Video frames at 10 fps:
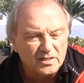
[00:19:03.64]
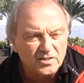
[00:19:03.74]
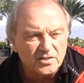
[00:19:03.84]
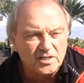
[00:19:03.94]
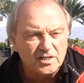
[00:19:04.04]

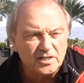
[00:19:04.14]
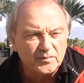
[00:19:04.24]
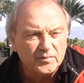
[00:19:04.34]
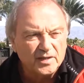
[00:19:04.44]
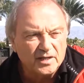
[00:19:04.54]
today
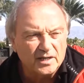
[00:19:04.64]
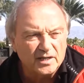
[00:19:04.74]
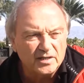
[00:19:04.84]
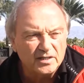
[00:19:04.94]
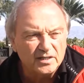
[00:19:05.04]

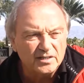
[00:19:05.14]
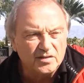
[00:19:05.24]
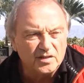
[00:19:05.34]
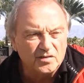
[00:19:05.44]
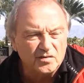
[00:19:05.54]

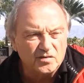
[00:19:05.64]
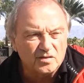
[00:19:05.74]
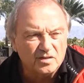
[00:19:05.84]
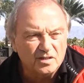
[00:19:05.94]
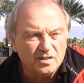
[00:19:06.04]
it's
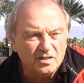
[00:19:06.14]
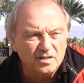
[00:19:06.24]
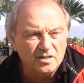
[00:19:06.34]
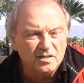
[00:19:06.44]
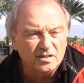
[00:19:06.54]

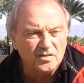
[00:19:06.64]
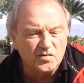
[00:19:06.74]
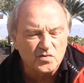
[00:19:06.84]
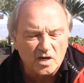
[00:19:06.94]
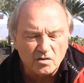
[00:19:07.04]

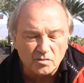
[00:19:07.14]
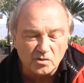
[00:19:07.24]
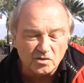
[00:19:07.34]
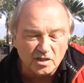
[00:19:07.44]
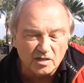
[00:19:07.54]

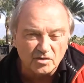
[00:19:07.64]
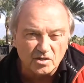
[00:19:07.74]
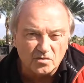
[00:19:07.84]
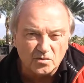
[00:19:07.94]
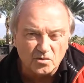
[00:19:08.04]
desirable to have a
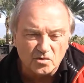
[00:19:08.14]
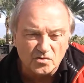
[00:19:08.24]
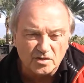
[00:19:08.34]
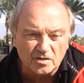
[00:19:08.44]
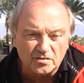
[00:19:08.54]
golf
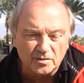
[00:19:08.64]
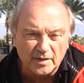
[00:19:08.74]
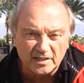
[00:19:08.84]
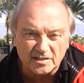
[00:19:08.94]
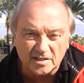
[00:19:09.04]
course that off the
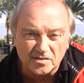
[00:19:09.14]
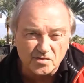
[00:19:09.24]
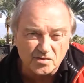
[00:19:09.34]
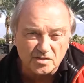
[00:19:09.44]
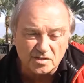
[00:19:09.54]
back tees
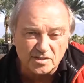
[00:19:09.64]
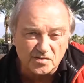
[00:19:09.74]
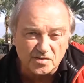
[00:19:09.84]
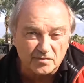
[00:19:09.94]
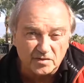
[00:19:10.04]
is at
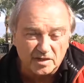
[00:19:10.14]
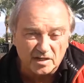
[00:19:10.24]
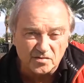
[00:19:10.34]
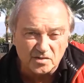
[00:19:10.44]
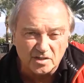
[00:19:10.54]
least
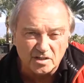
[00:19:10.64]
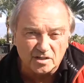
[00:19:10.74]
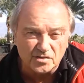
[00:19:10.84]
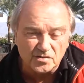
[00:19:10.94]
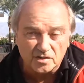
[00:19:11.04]
7,000
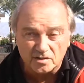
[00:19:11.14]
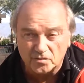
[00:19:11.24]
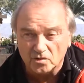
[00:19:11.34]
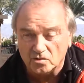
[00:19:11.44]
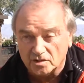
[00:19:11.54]
yards, and
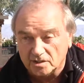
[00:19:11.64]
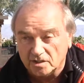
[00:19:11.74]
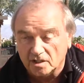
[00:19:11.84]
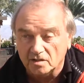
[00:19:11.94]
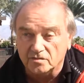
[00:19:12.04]
if you're looking
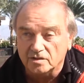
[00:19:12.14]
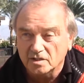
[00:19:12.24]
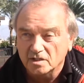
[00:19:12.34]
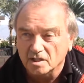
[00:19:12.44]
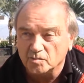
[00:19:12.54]
to have
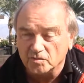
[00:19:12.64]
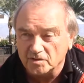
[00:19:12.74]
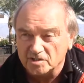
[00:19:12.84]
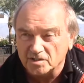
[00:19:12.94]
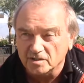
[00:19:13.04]
a
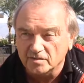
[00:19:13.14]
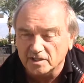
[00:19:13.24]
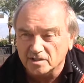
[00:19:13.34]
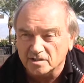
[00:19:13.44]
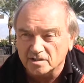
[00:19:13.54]
professional
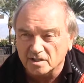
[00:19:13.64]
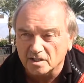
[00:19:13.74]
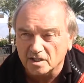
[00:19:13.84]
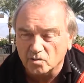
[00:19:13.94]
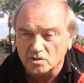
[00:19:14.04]
event,
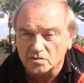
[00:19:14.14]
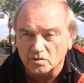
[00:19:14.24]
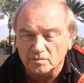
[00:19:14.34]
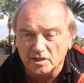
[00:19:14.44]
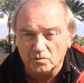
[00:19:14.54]
which
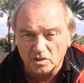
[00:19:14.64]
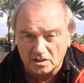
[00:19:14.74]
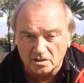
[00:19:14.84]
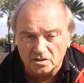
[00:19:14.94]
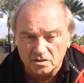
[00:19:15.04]
we may
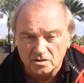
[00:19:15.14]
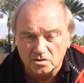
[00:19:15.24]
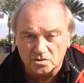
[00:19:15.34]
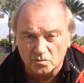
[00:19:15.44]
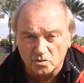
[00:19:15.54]
well
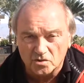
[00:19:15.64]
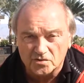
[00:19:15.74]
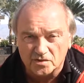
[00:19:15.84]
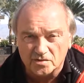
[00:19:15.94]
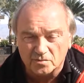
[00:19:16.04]
look
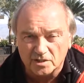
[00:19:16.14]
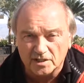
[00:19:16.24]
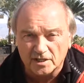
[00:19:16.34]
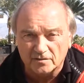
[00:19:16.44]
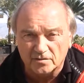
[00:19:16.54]
towards as we
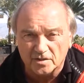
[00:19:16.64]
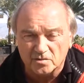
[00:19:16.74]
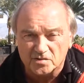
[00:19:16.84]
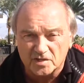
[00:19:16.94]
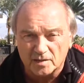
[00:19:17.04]
get
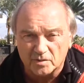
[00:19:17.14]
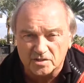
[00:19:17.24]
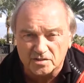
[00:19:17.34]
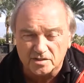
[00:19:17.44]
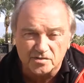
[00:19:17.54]
further
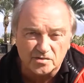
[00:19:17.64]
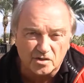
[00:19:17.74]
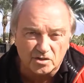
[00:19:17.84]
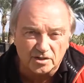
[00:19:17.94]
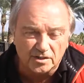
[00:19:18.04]
established in
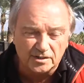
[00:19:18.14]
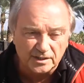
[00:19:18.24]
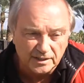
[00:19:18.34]
Scotland,